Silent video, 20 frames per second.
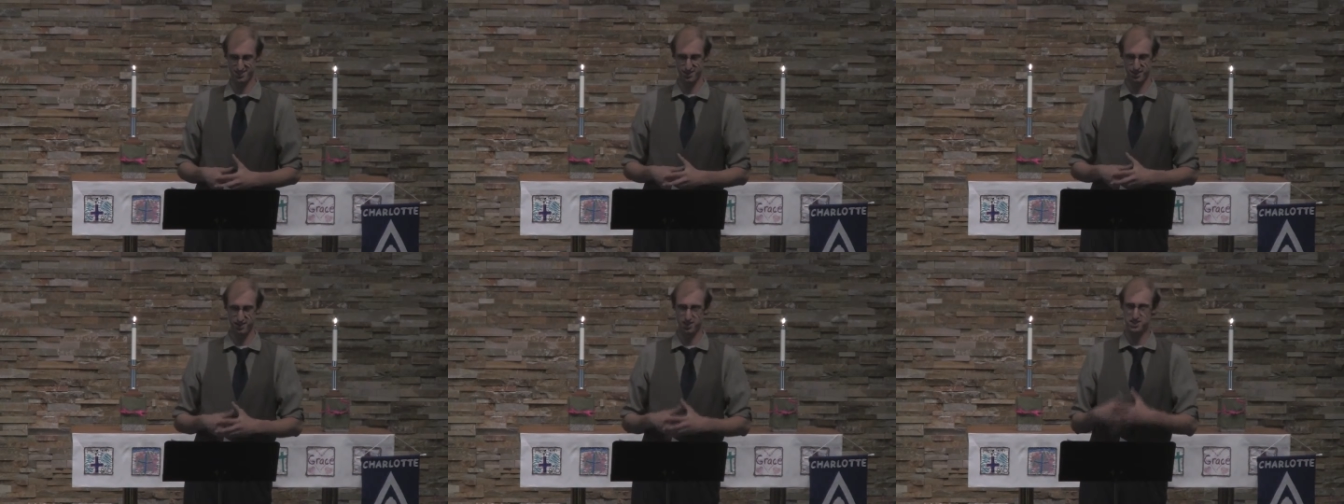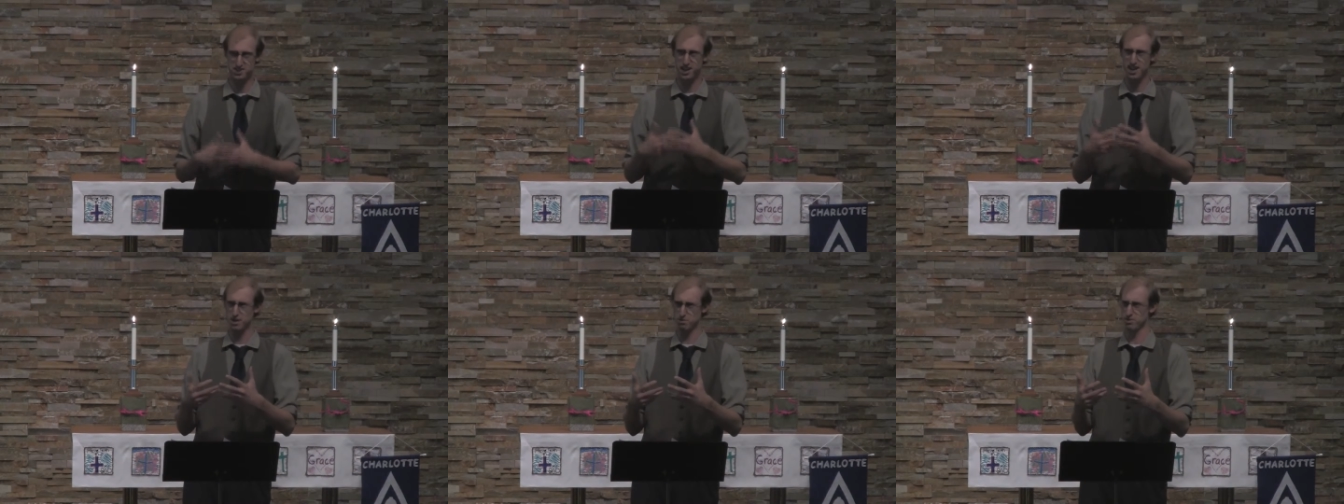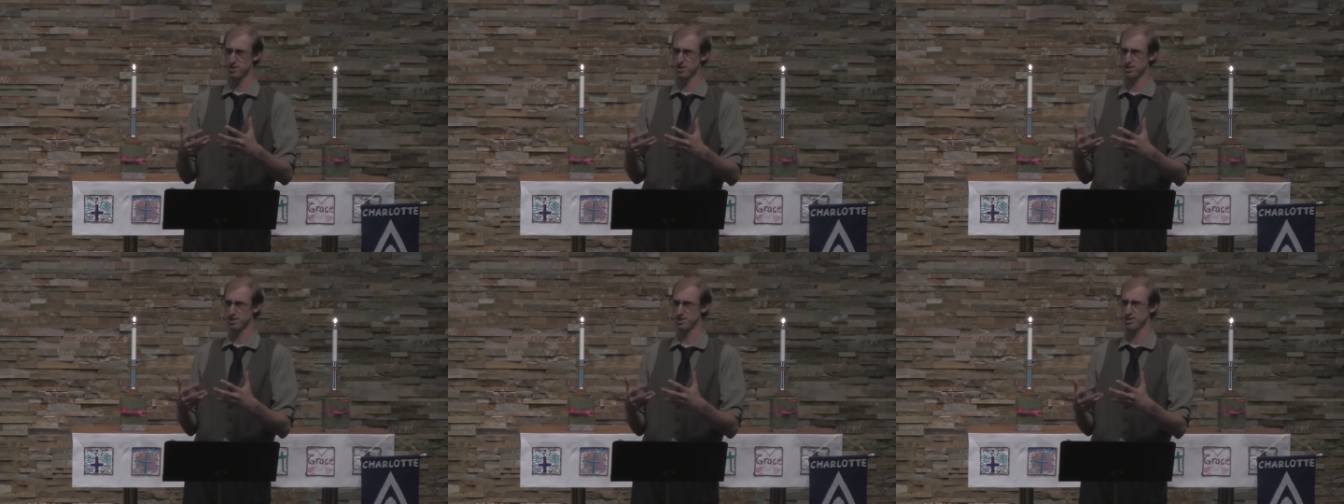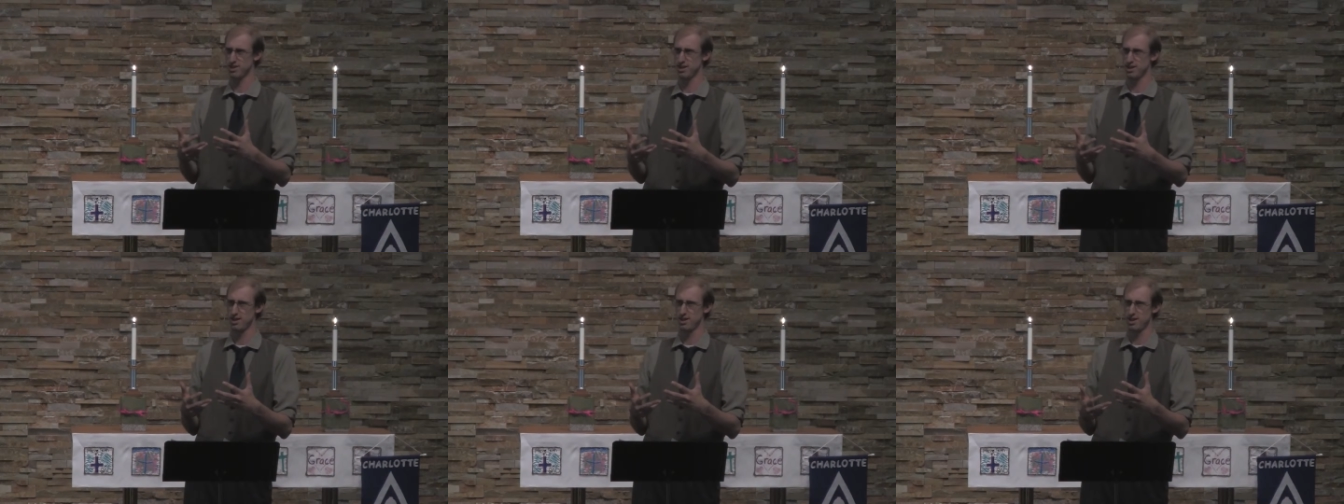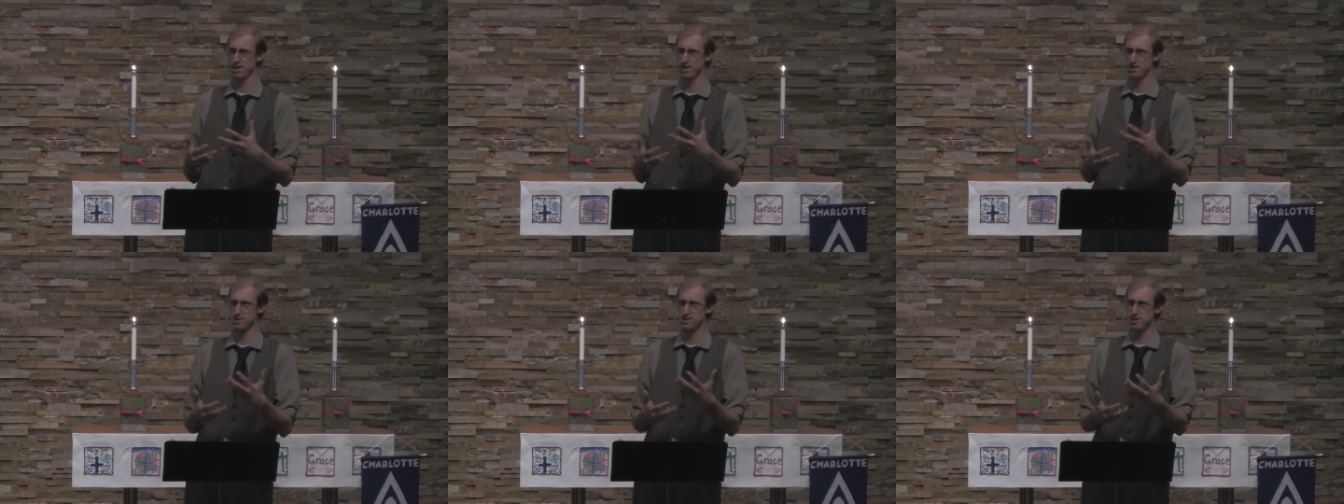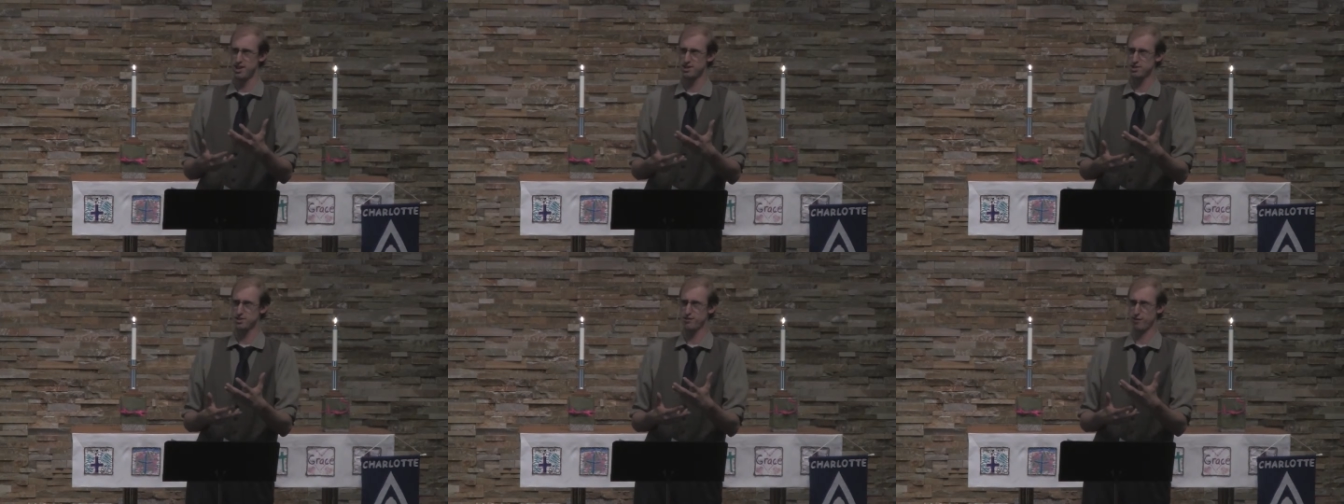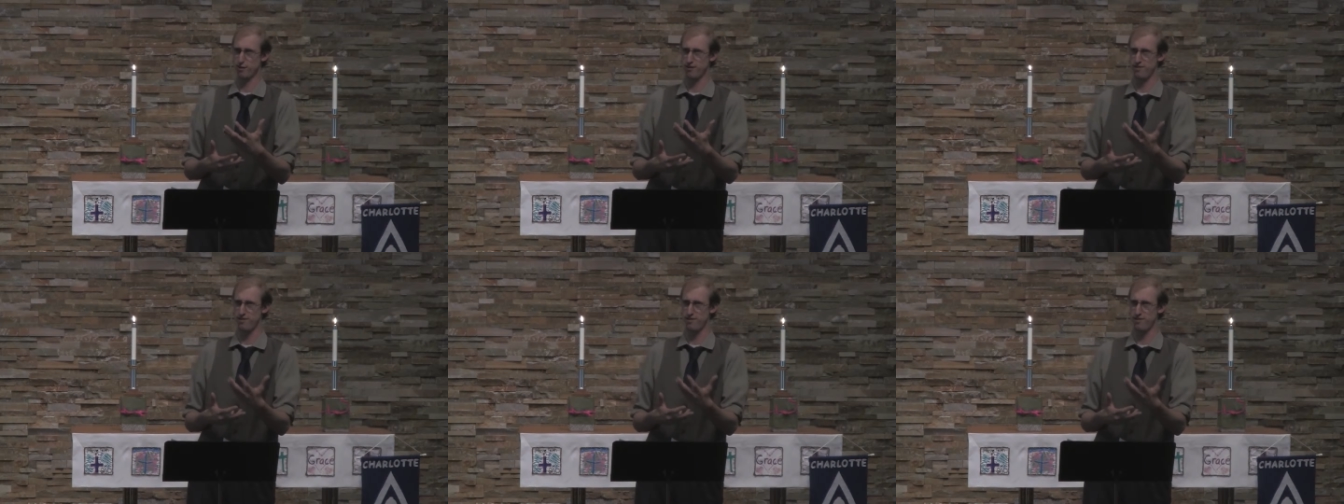Their excitement and zest for